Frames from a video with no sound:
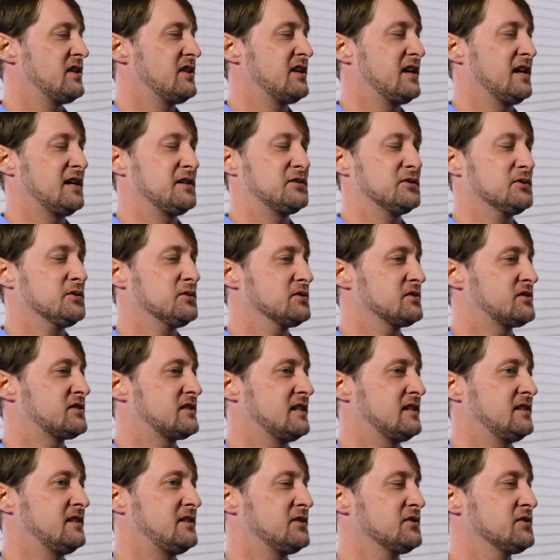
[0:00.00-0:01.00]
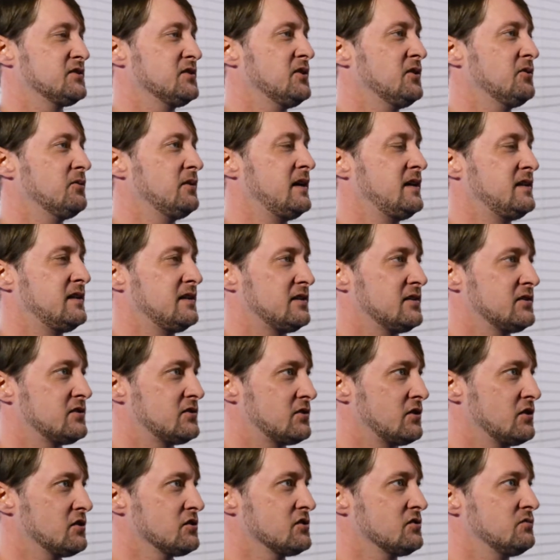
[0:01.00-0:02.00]
that I told said, "There's no way that the
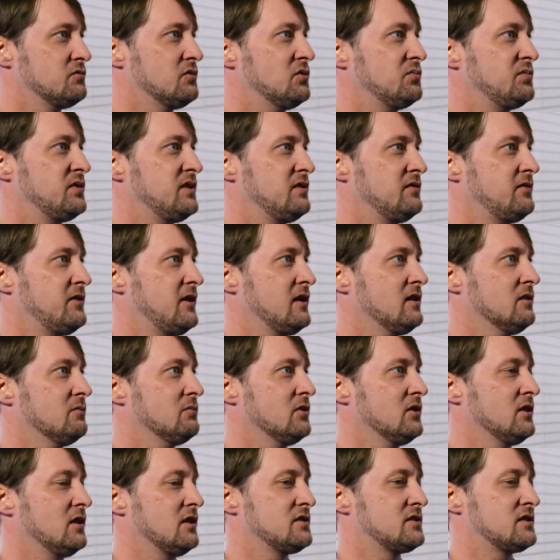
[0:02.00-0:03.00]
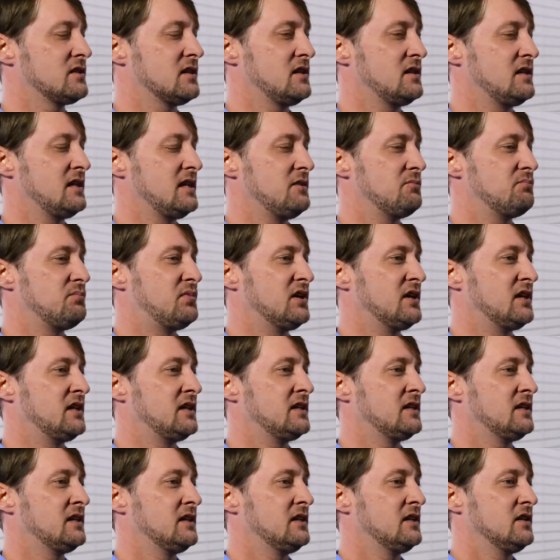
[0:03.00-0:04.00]
surgeon will be available on Sunday." But
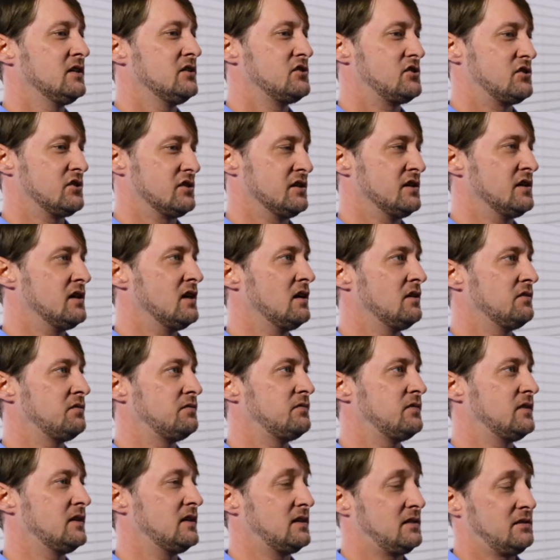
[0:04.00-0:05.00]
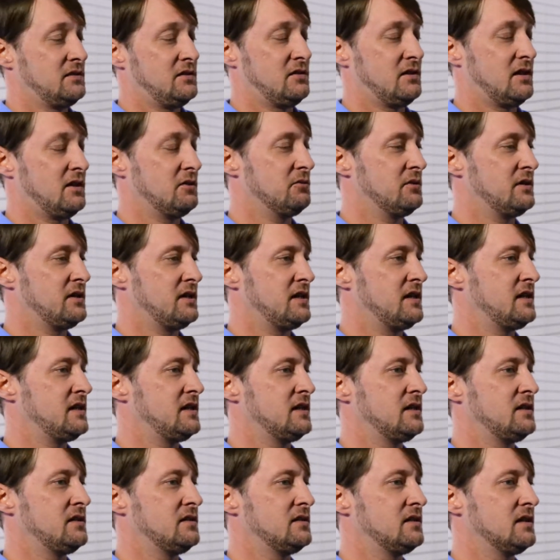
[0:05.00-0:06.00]
sure enough, I went in
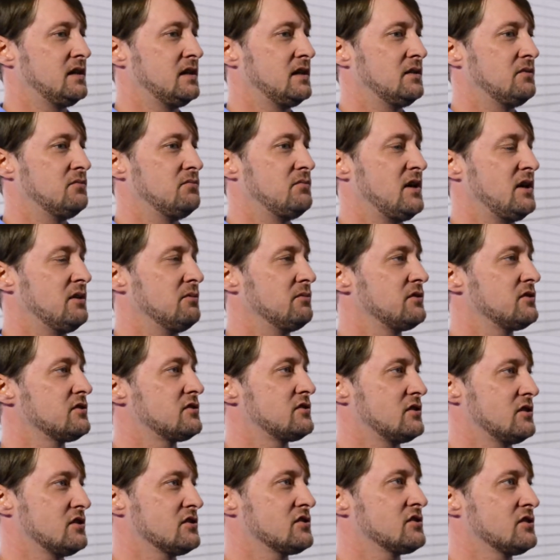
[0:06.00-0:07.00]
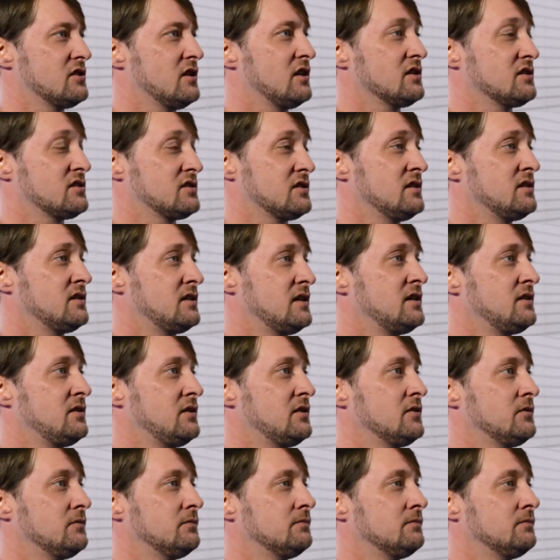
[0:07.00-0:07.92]
and met with the surgeon on a Sunday.